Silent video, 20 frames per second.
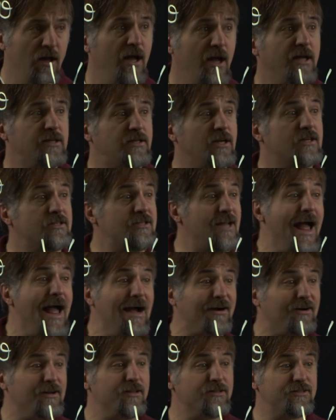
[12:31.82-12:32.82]
it's
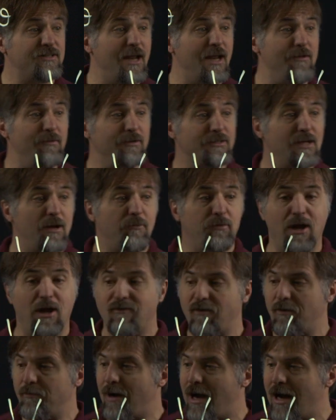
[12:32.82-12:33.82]
exactly the same except we
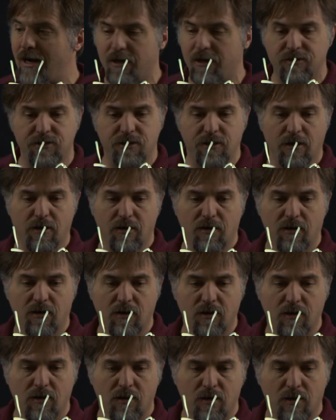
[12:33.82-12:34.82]
have a minus here.
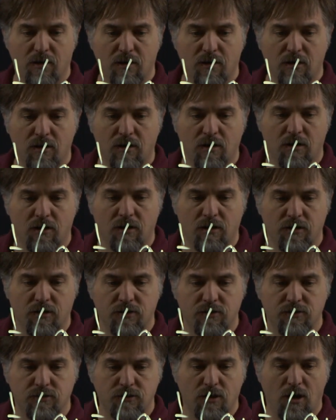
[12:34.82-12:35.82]

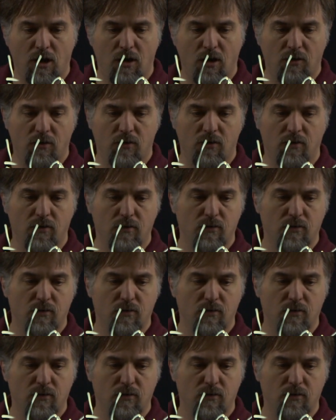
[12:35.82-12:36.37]
So